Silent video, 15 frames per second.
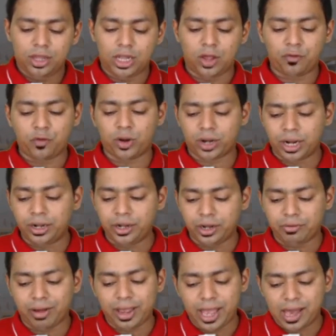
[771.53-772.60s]
Now for
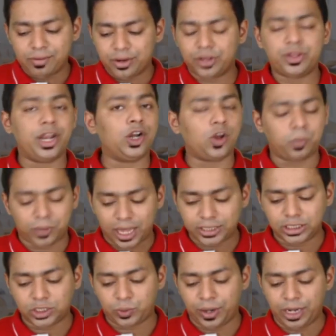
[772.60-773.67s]
country Y, average rate of
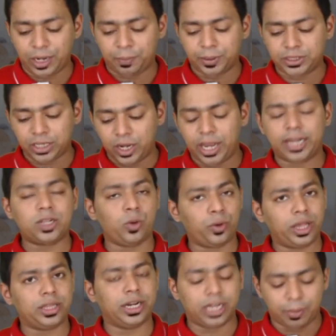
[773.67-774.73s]
tax is 20%. Let's look
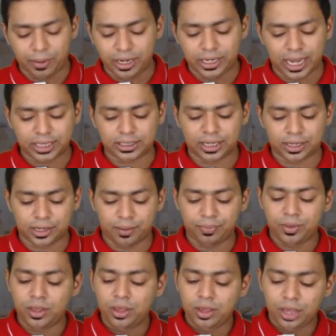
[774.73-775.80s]
at the doubly tax
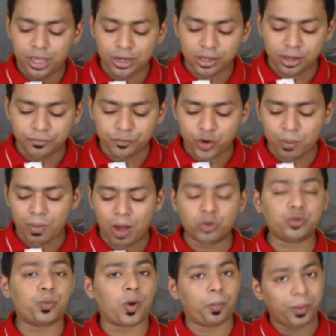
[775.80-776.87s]
income. Income from
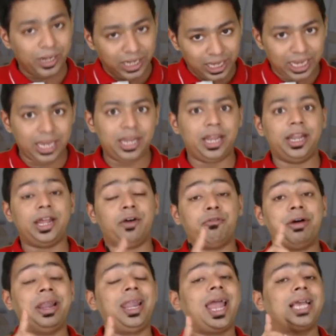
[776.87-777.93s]
house property in India
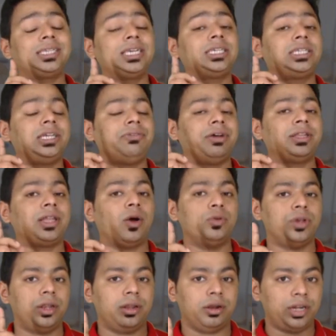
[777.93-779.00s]

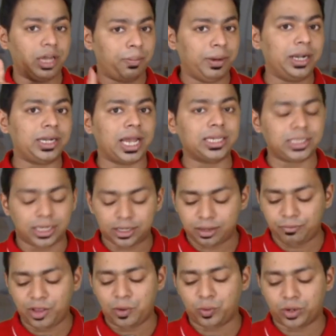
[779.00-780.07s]
1,61,000. Doubly tax
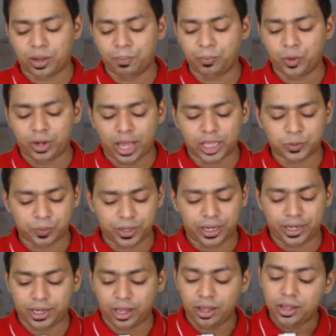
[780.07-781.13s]
income you have to compute as per
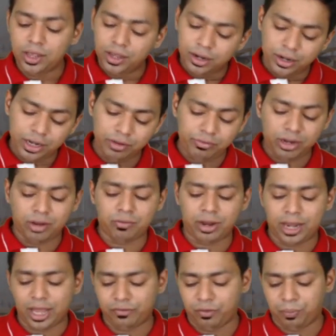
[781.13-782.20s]
India. Dividend
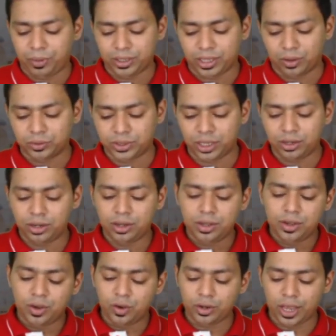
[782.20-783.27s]
1,50,000.
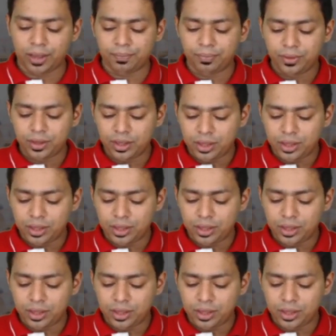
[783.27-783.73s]
Okay.